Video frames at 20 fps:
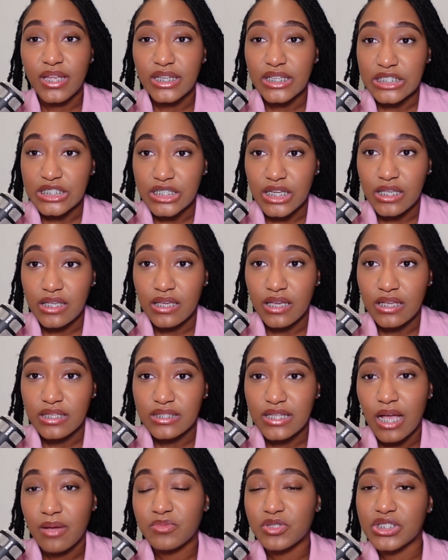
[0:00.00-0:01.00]
a
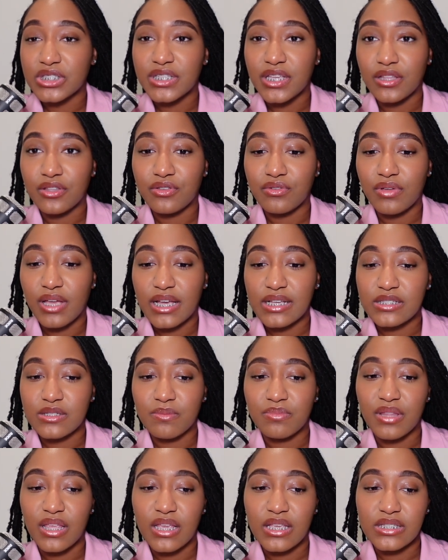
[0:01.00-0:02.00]
genius. I'm just telling you guys
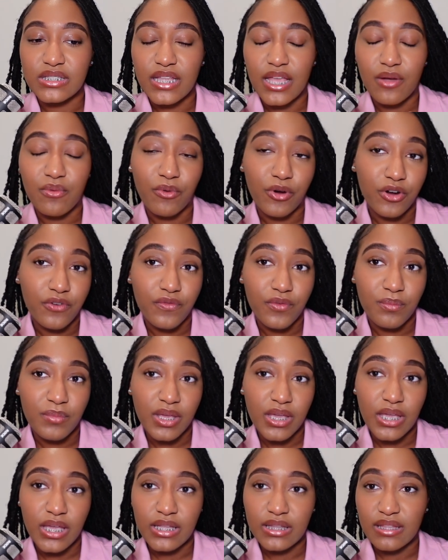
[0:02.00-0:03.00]
some things that work for
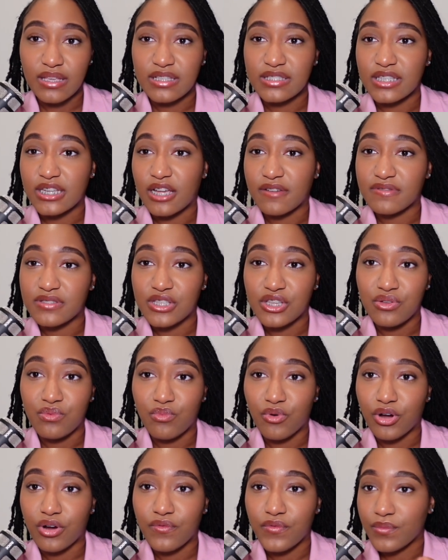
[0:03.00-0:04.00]
me and things that I've seen
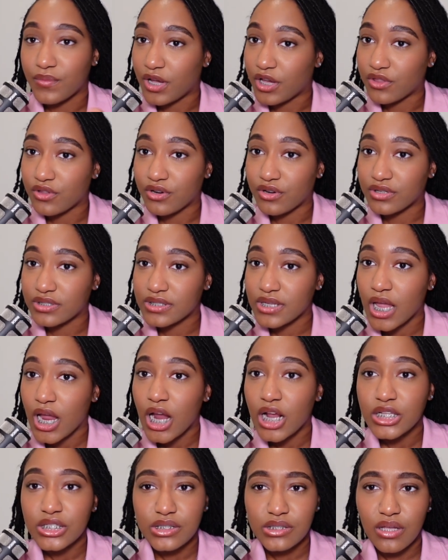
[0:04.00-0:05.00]
work for others.
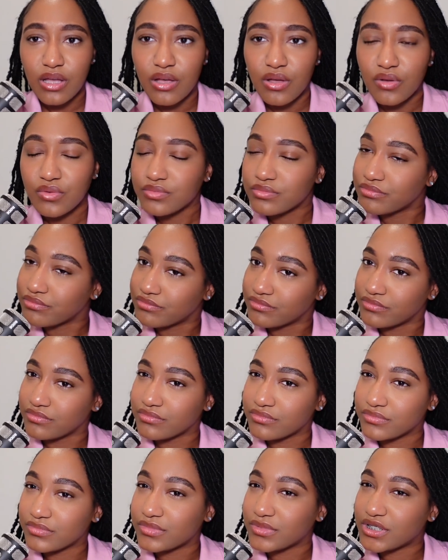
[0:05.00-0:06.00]

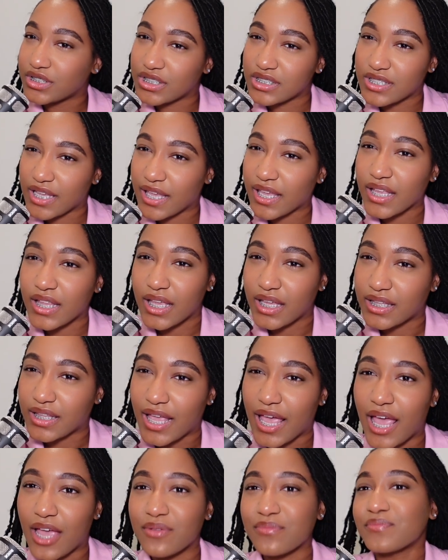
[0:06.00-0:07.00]
So just take it like
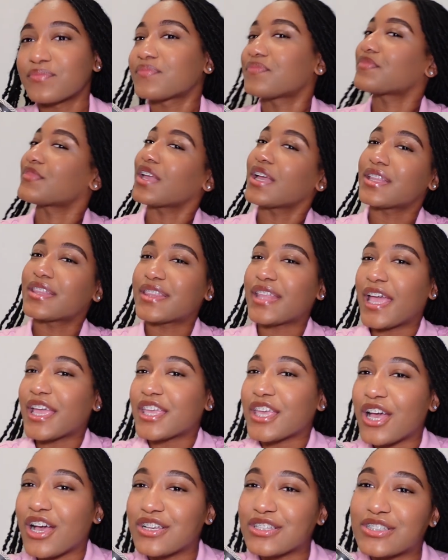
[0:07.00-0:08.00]
that.
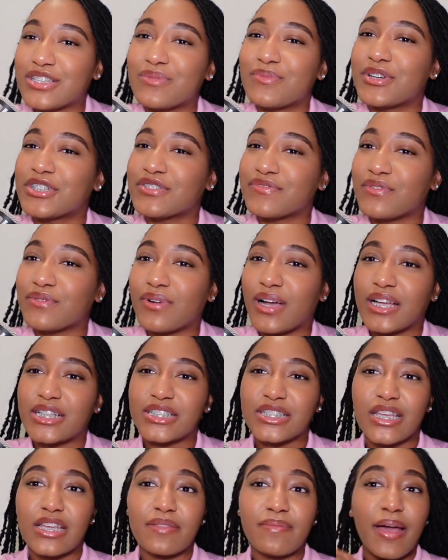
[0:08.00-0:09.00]
Thank y'all so much for
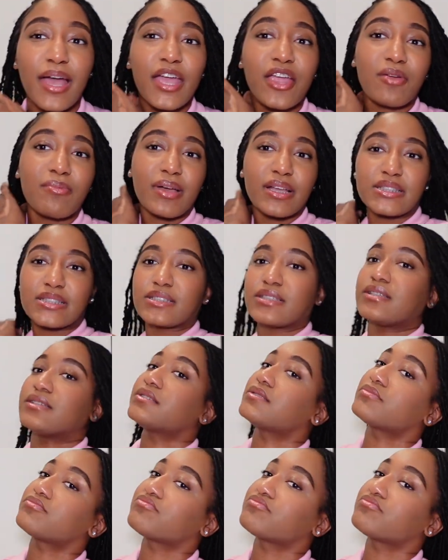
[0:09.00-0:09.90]
watching. My hair about to.